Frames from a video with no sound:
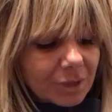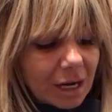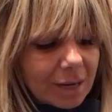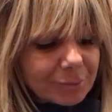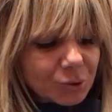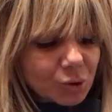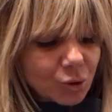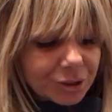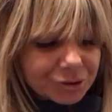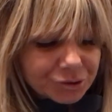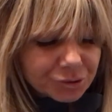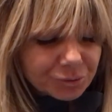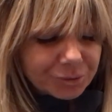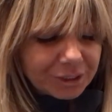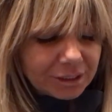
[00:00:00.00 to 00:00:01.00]
I'm going
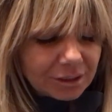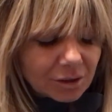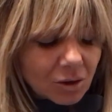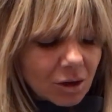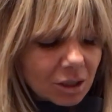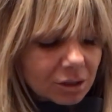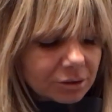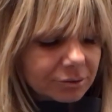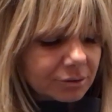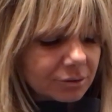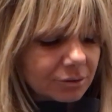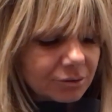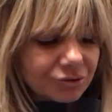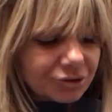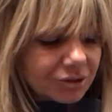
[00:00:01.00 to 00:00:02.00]
to read all of,
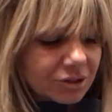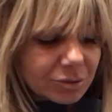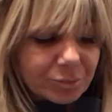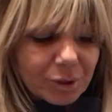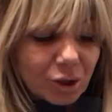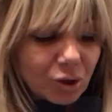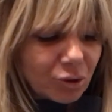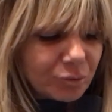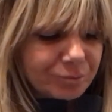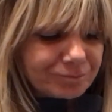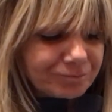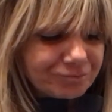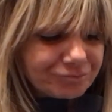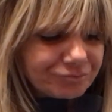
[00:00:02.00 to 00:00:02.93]
just the poem